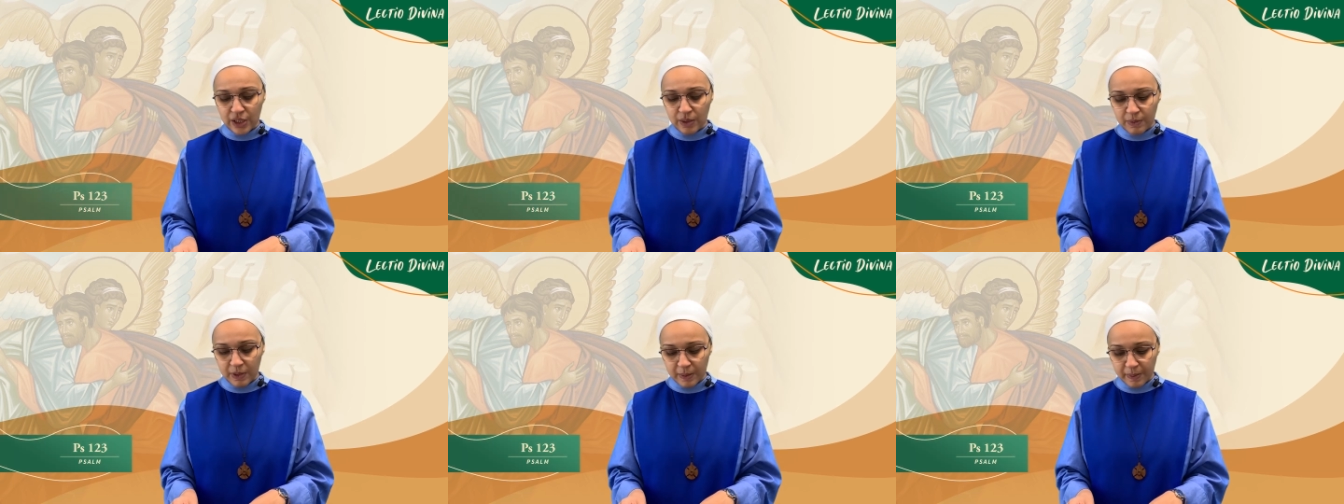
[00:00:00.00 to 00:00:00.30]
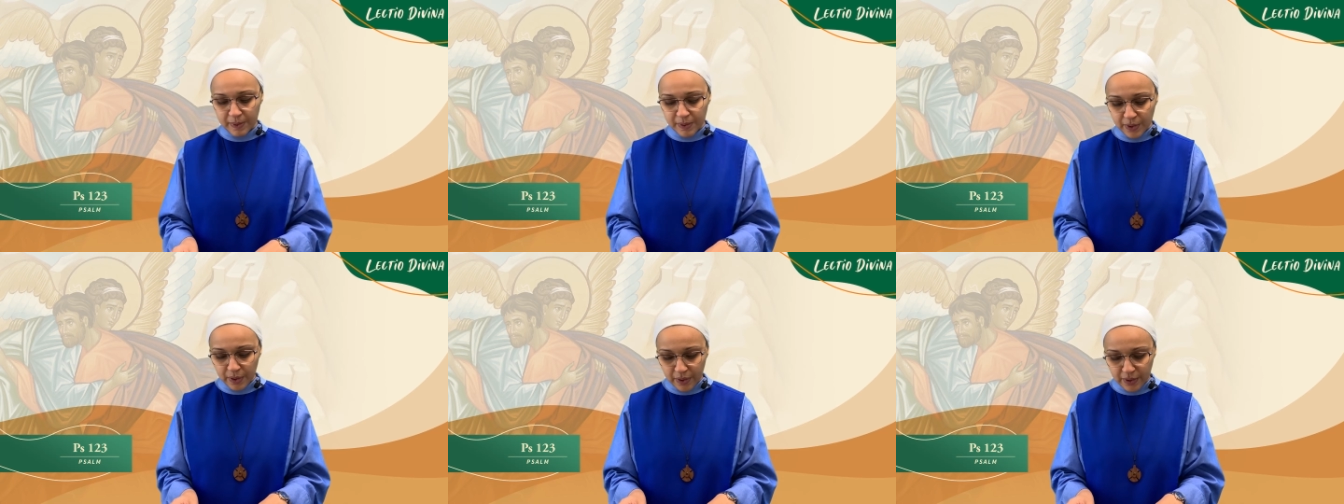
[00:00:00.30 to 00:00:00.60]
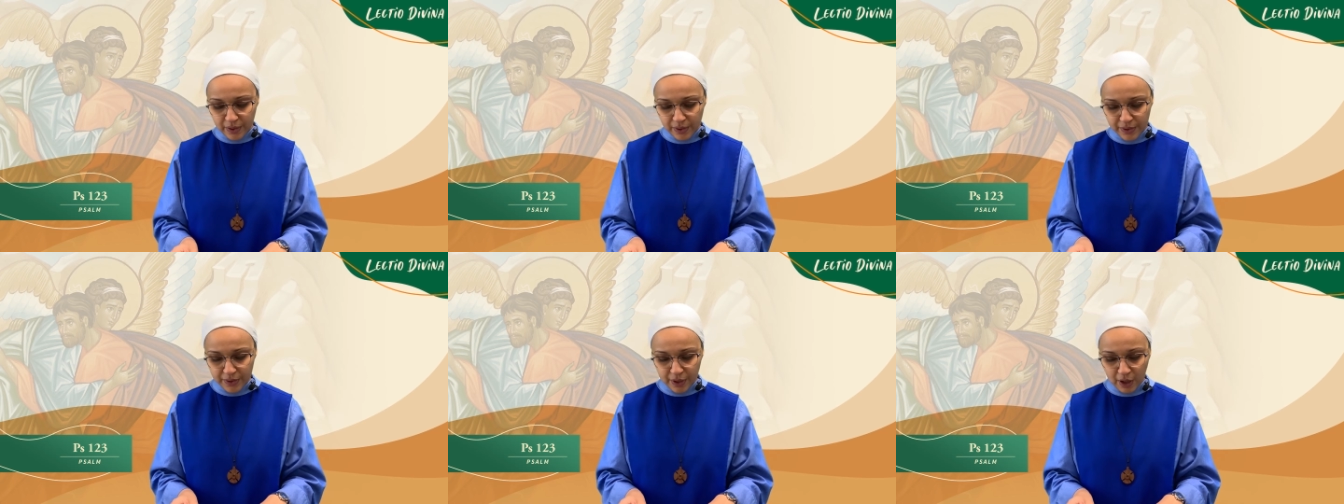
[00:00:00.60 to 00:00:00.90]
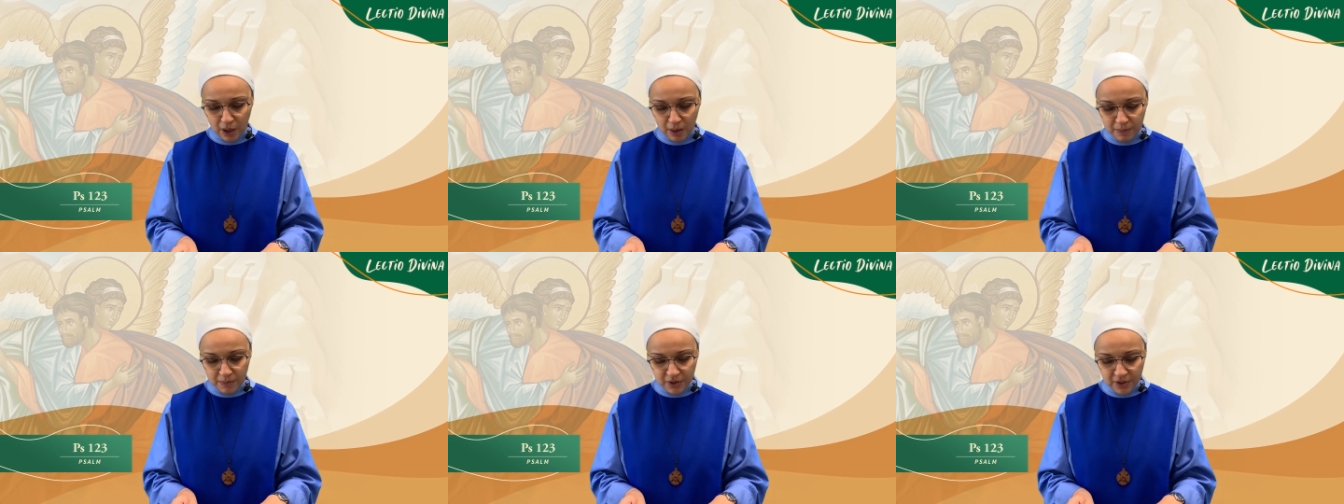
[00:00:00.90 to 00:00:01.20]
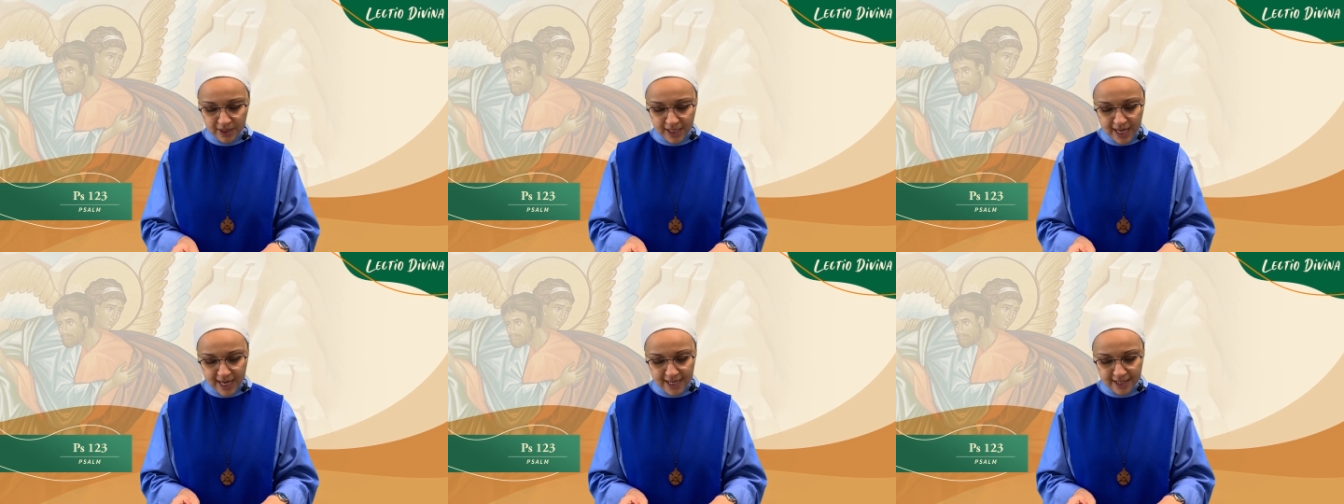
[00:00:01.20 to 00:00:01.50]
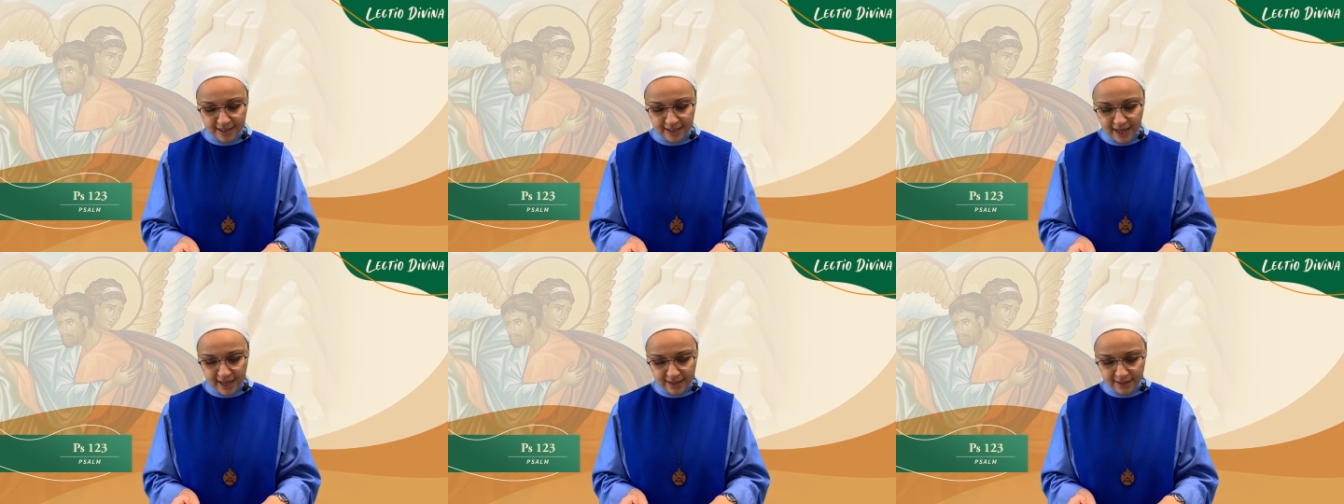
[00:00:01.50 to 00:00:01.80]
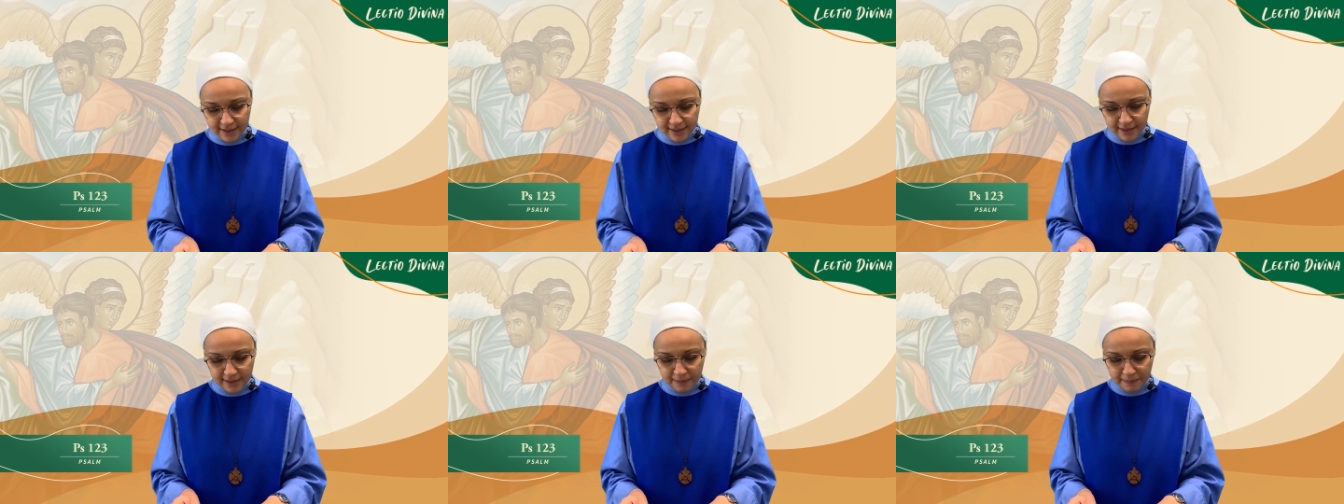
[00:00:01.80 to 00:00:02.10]
Responsorial Psalm today
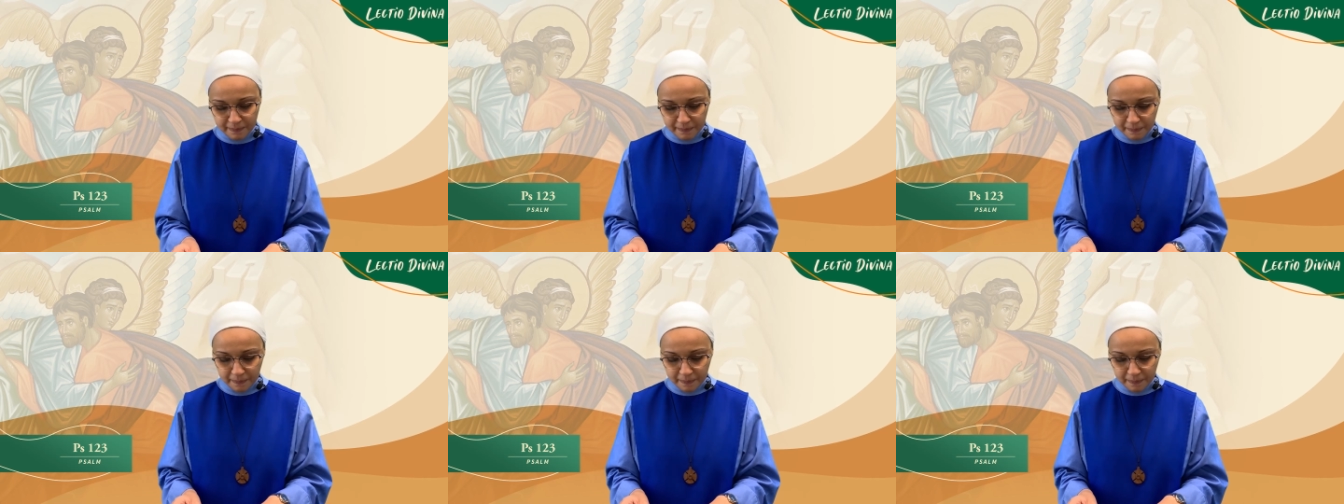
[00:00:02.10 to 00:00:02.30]
says,